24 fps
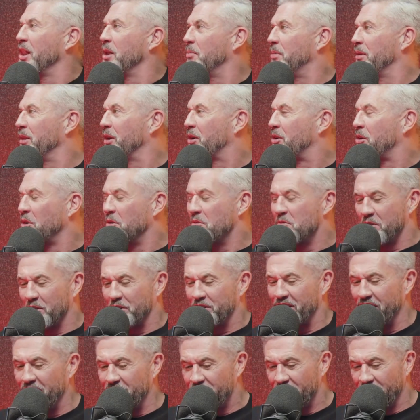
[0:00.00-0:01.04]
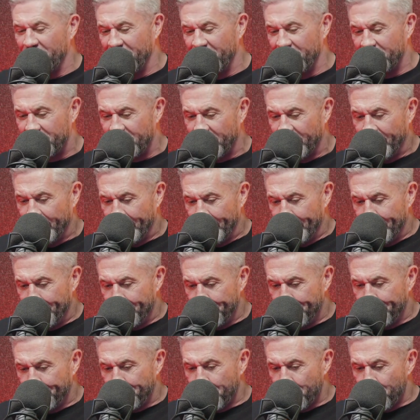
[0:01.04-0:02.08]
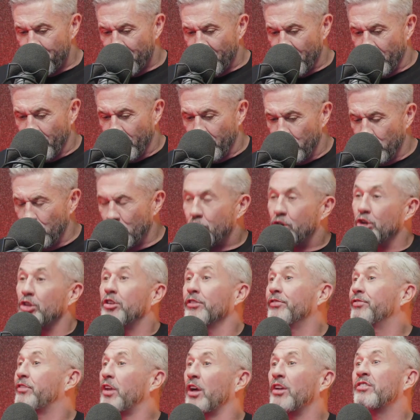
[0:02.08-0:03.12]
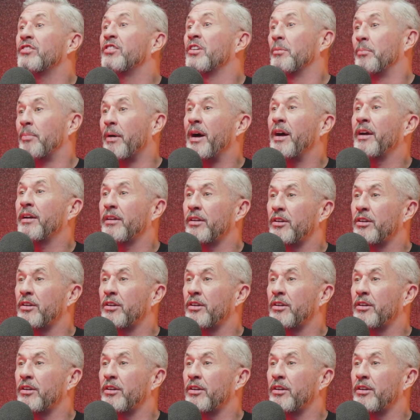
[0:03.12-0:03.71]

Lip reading: about the conversation is you could have turned your back,